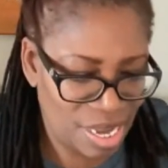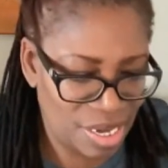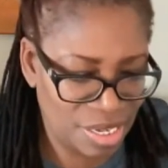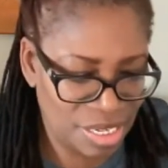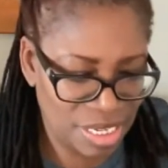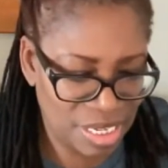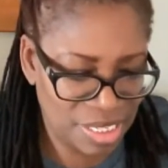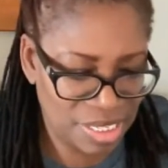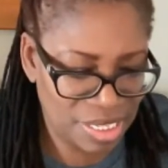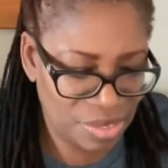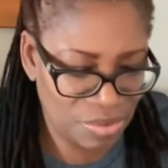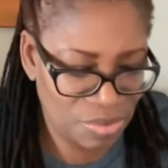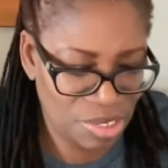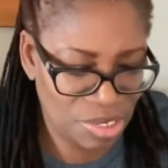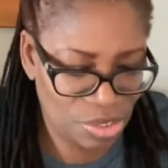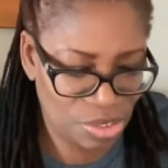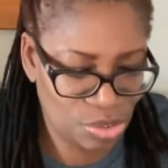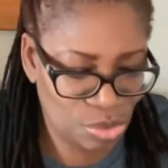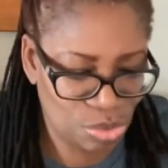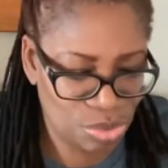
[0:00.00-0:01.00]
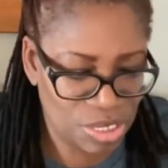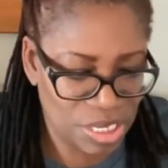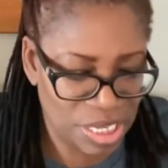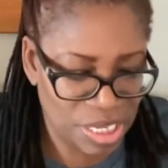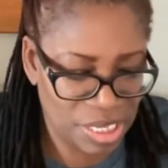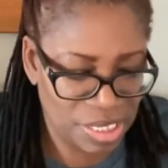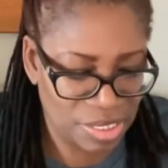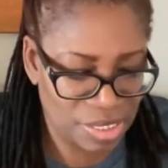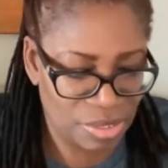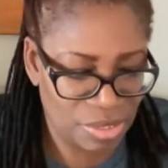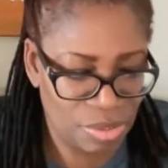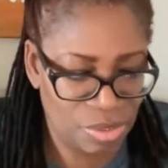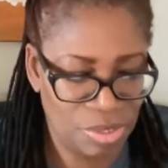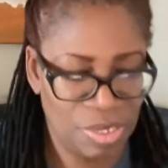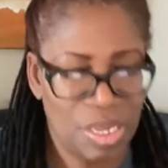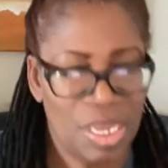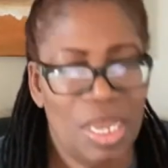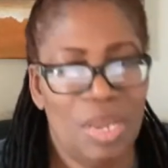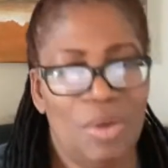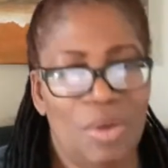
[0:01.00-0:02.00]
Another thing with the school days,
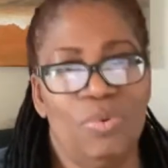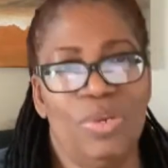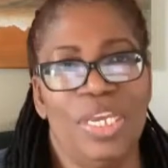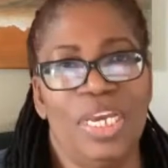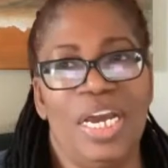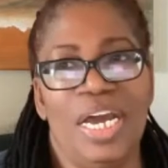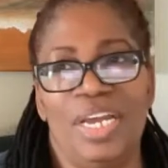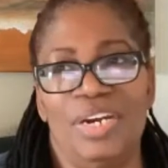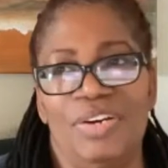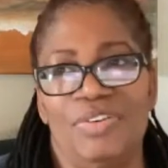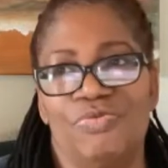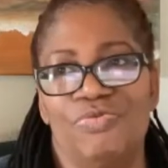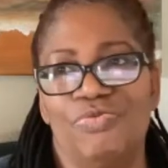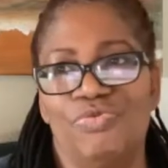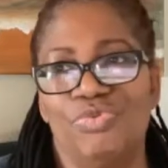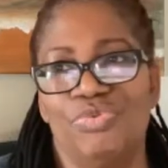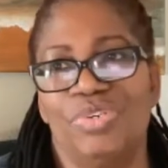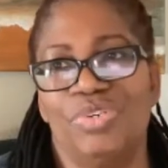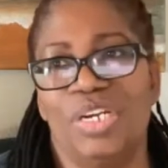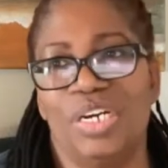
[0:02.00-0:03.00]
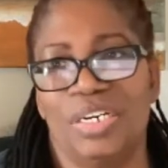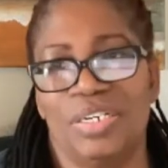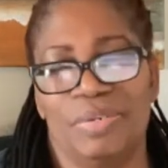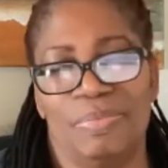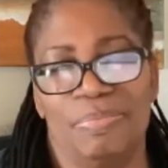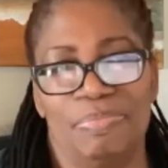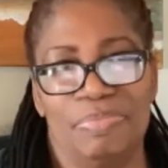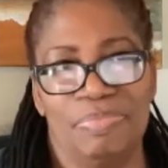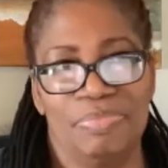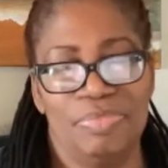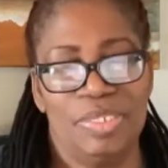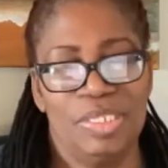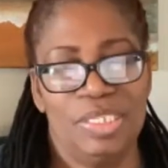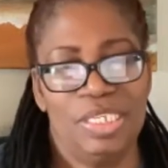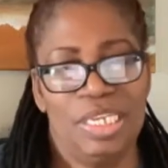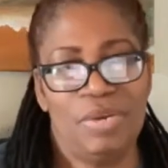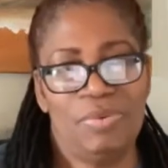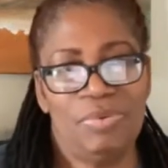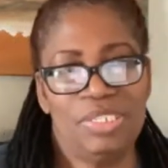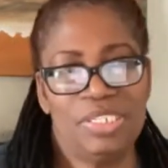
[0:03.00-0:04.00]
we had a ruler.
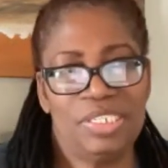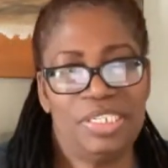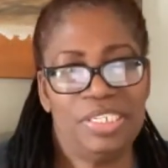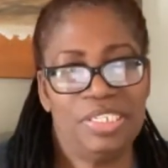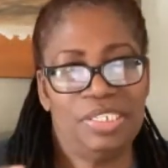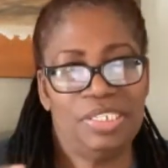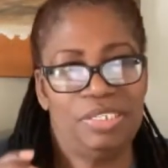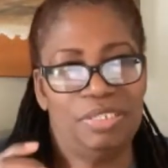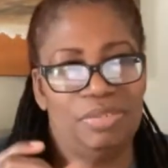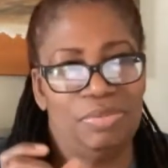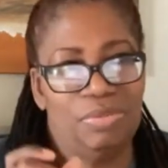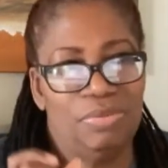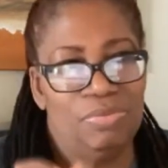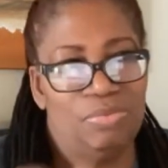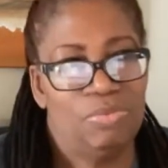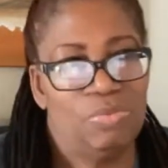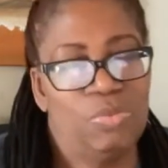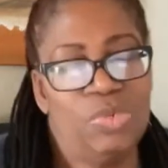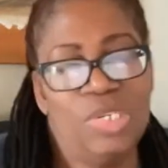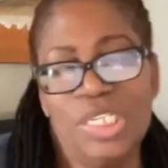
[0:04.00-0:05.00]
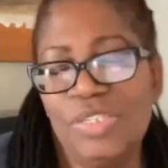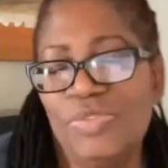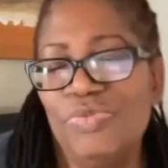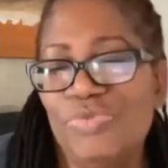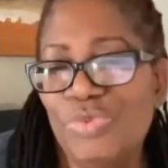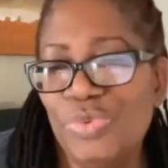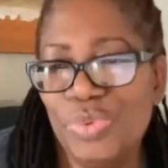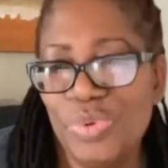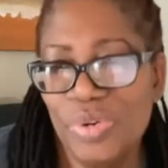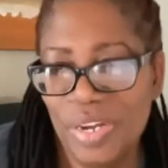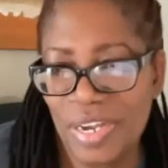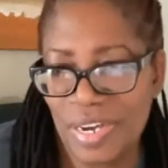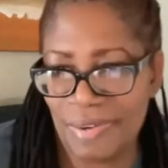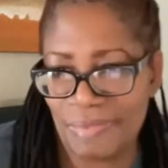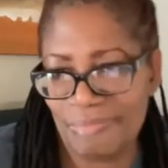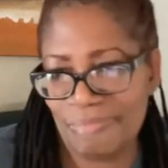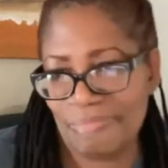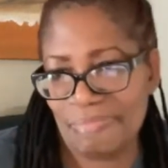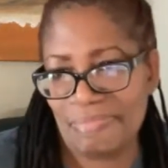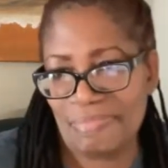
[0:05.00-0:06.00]
There was this wooden ruler.
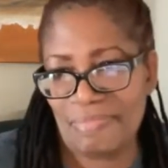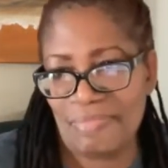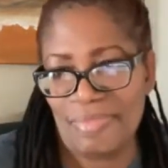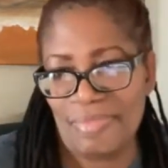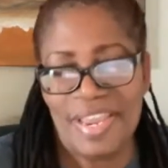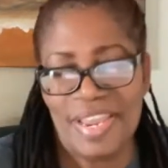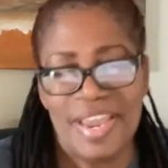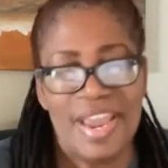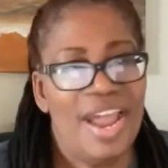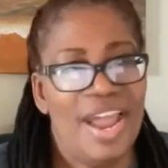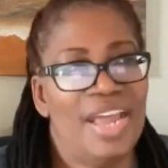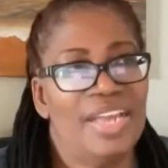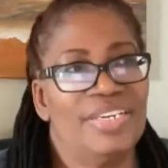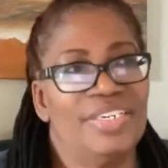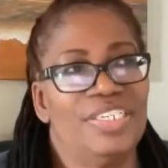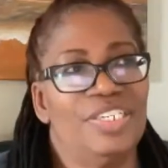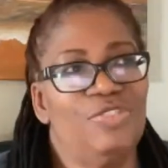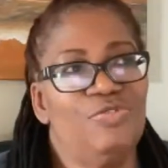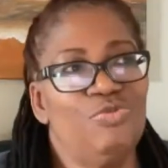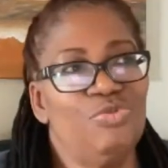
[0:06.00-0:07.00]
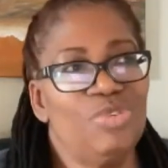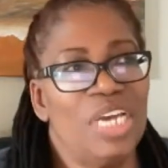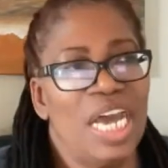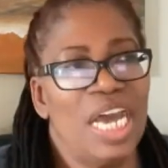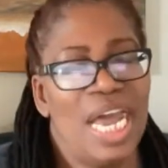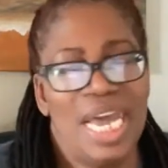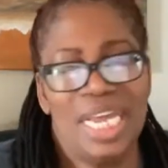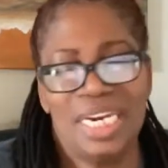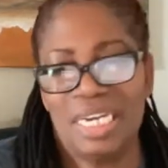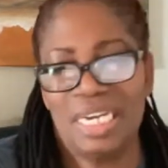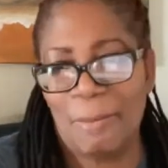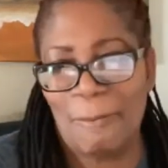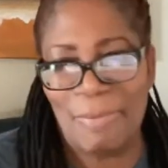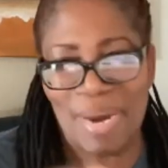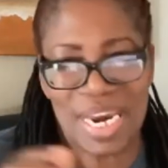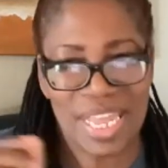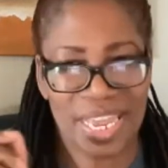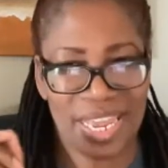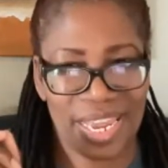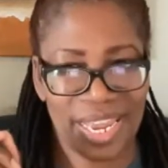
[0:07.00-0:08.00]
And this ruler had a
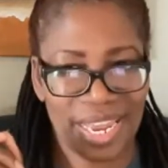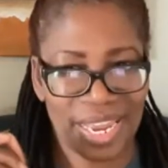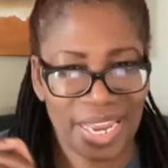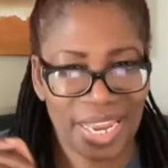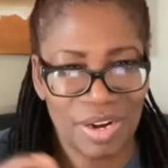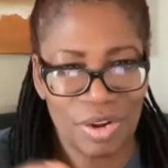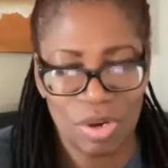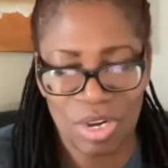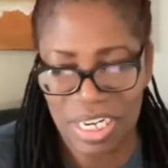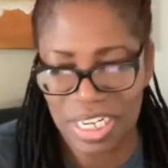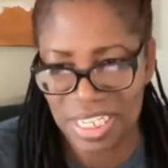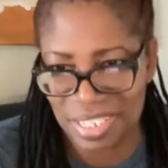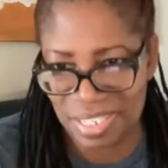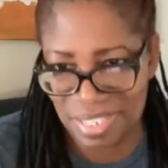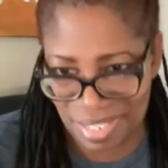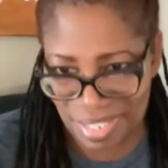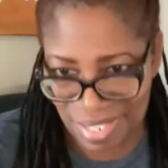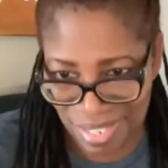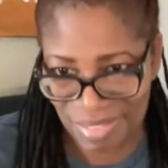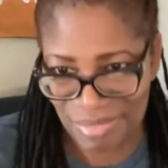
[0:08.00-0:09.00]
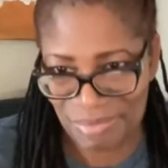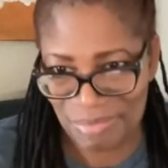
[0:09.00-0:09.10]
blade on it.